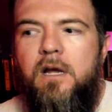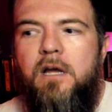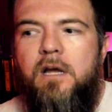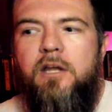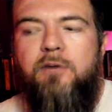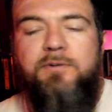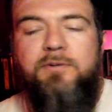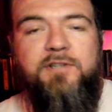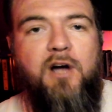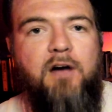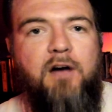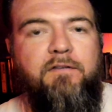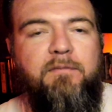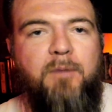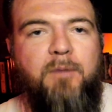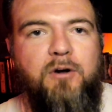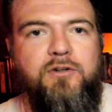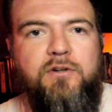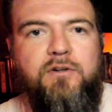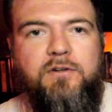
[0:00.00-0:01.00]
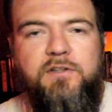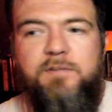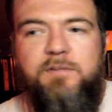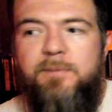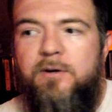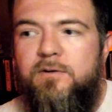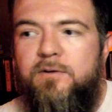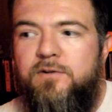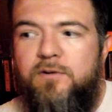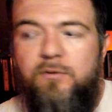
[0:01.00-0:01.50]
You resolve emotional
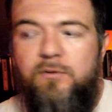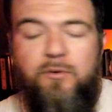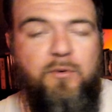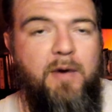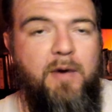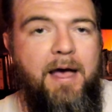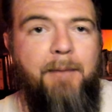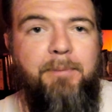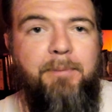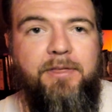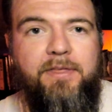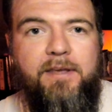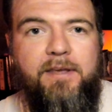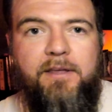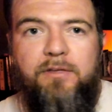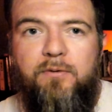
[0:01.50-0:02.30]
disputes through empathy,